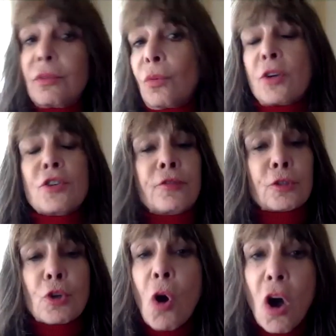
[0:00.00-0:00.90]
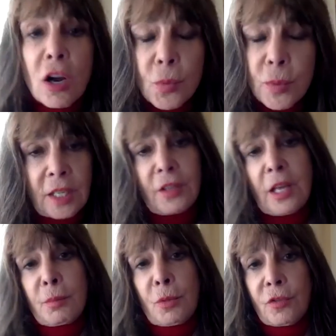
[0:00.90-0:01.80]
the wonderful dog was in
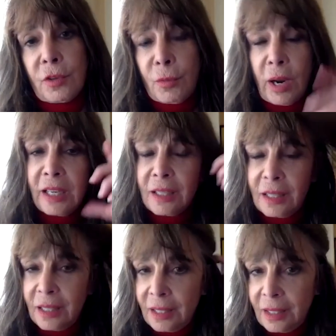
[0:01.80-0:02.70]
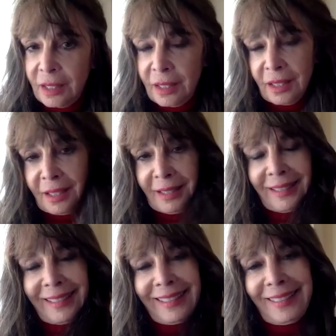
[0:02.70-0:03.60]
that movie, right? Yes.
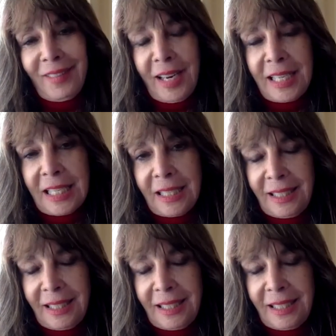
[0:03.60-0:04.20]
Right. Yes.